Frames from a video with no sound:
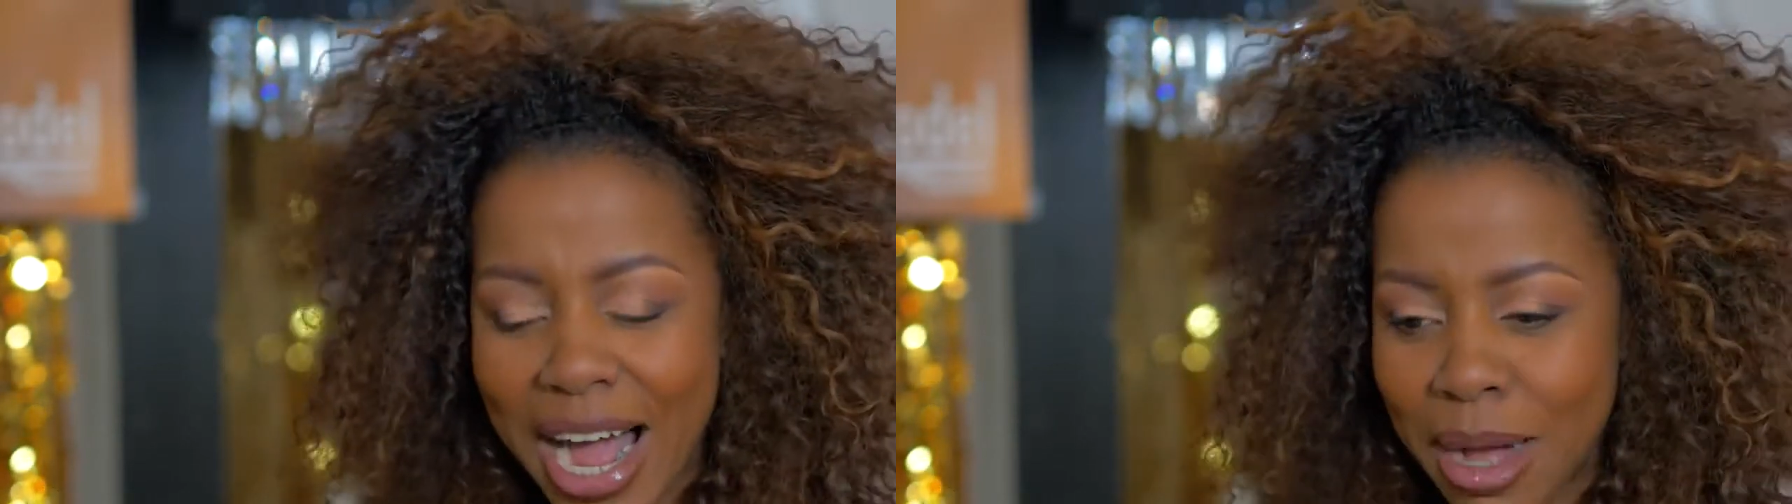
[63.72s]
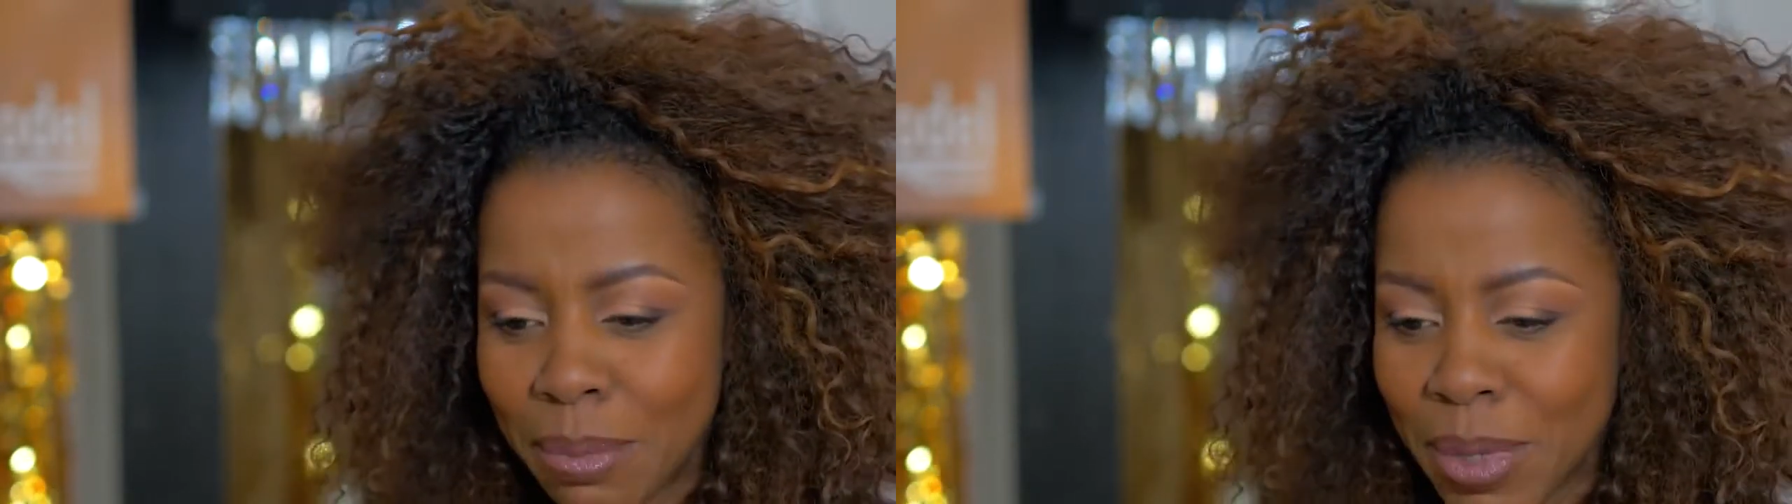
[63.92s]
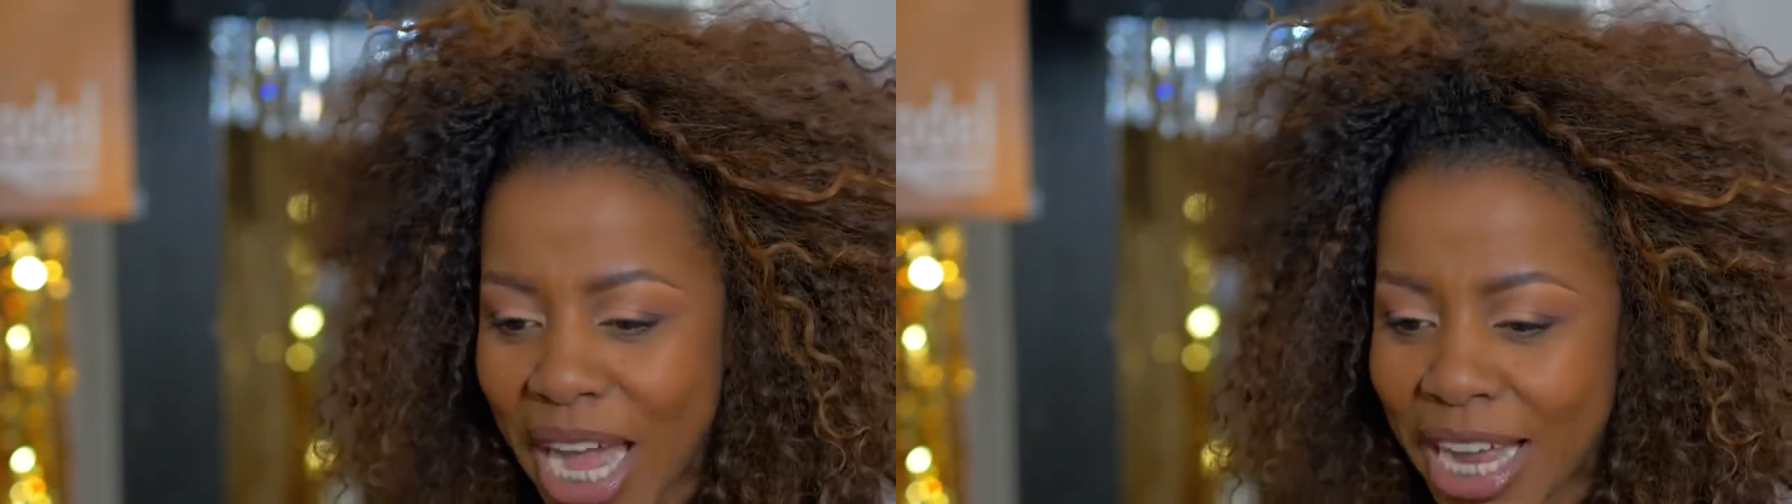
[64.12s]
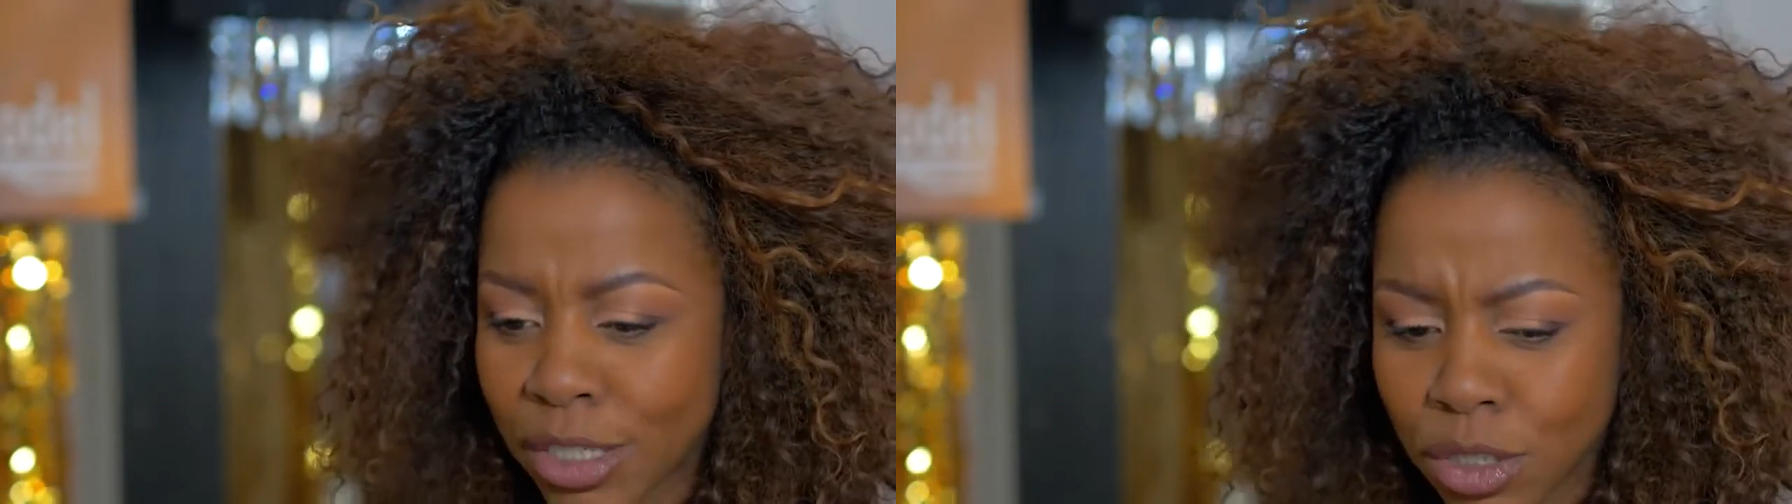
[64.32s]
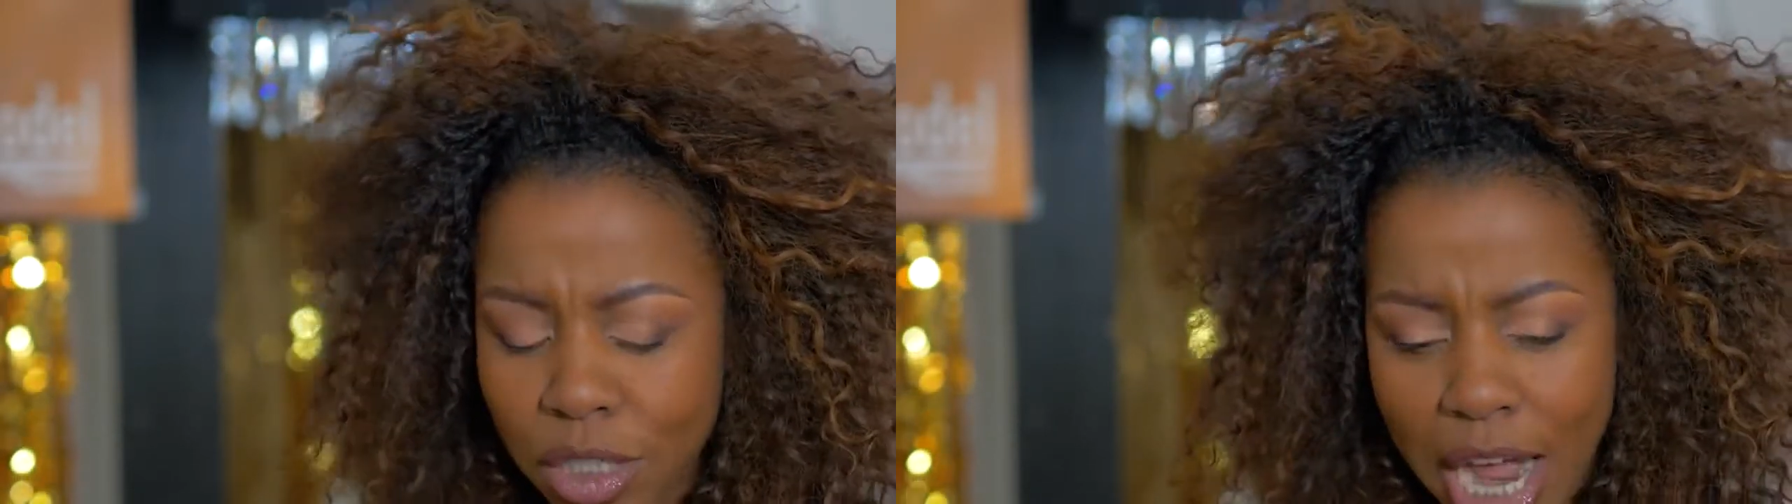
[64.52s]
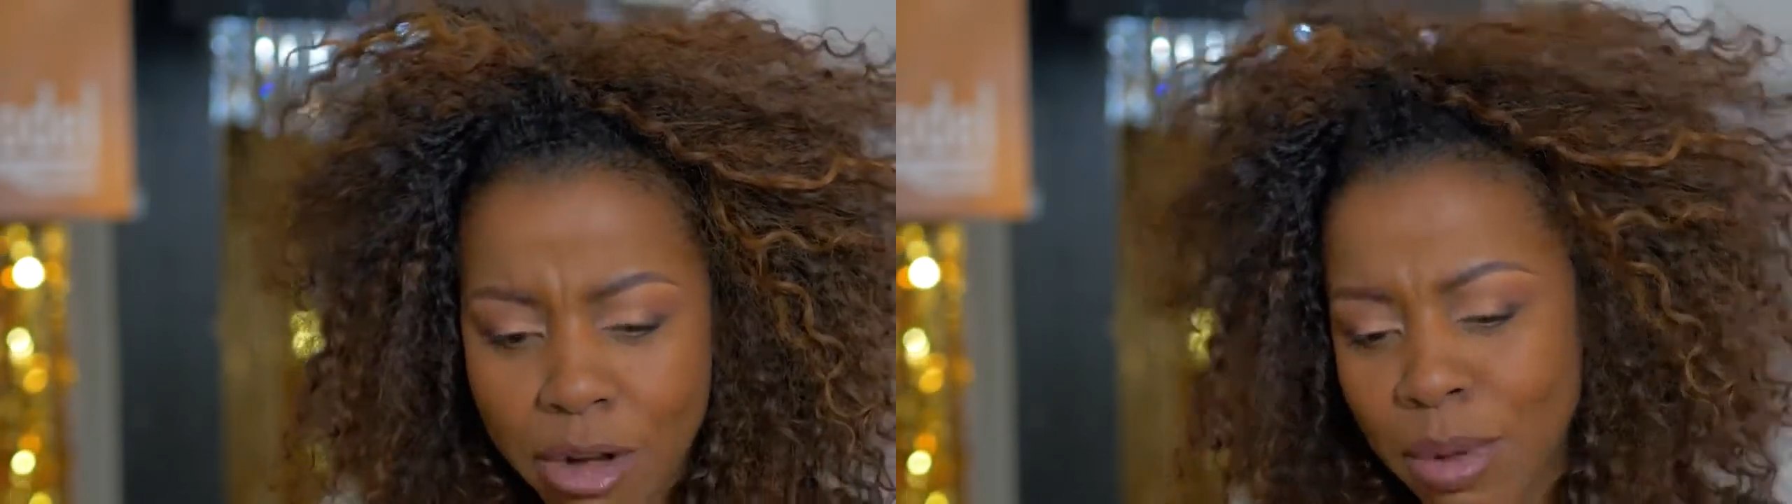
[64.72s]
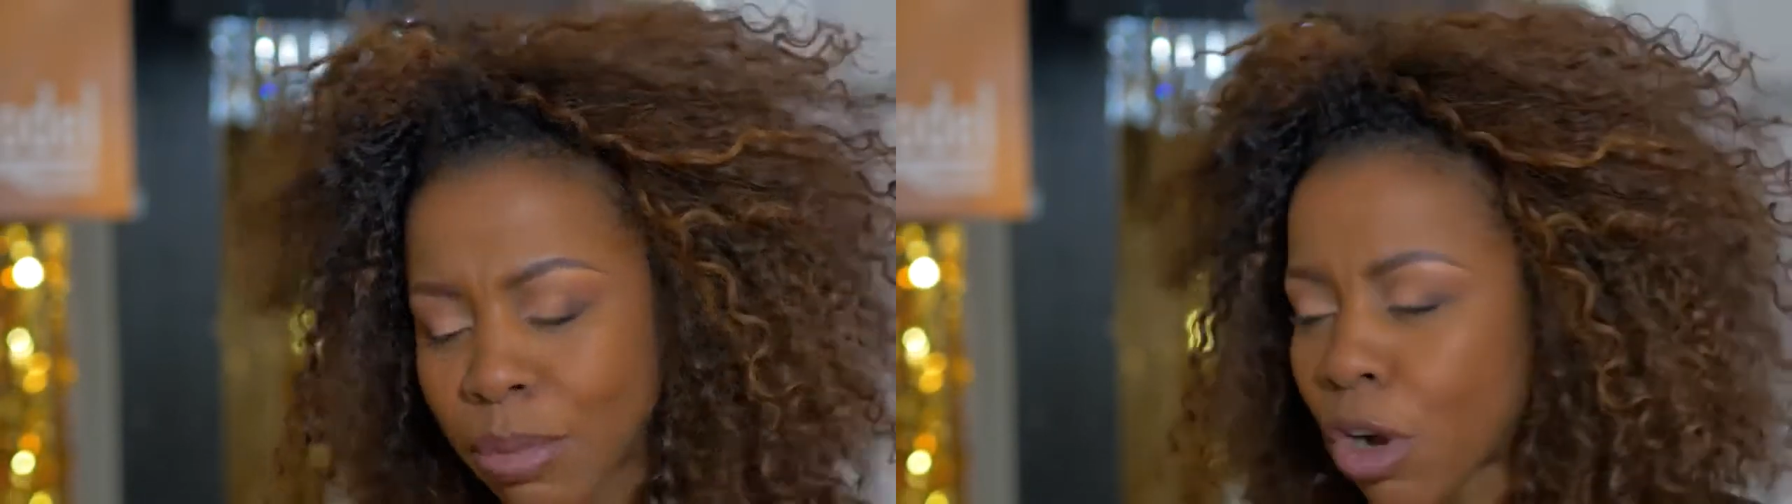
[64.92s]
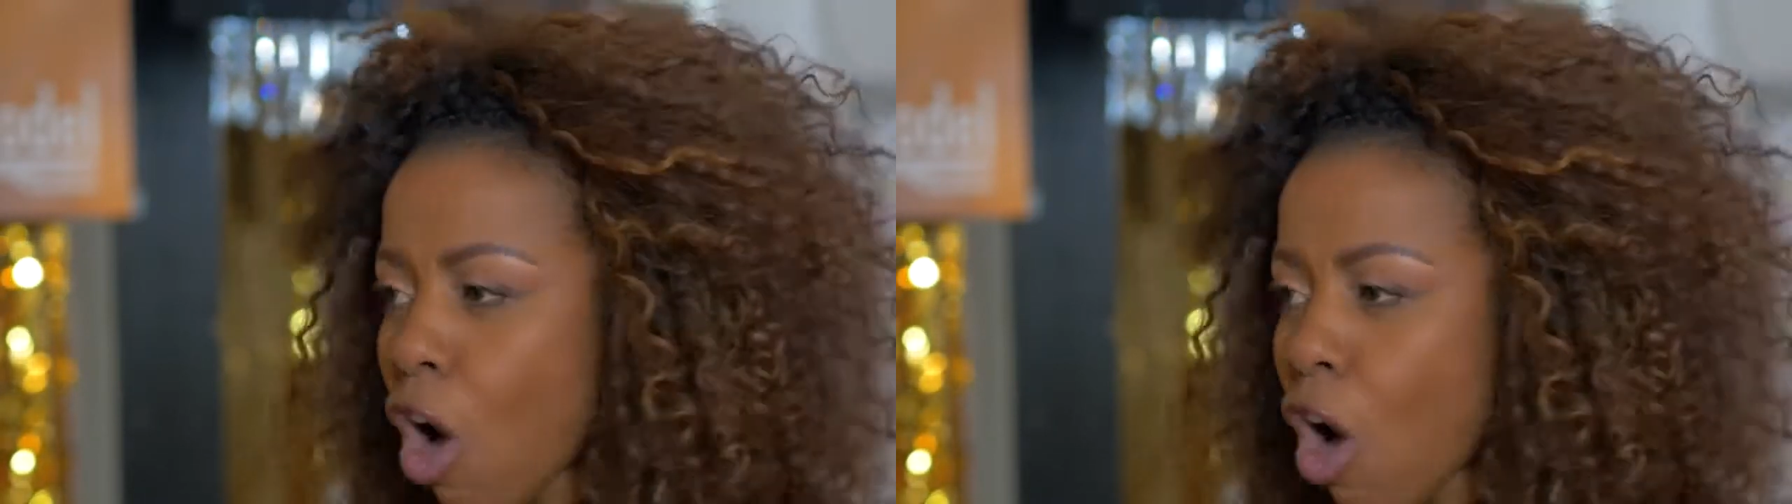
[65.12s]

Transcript: And I remember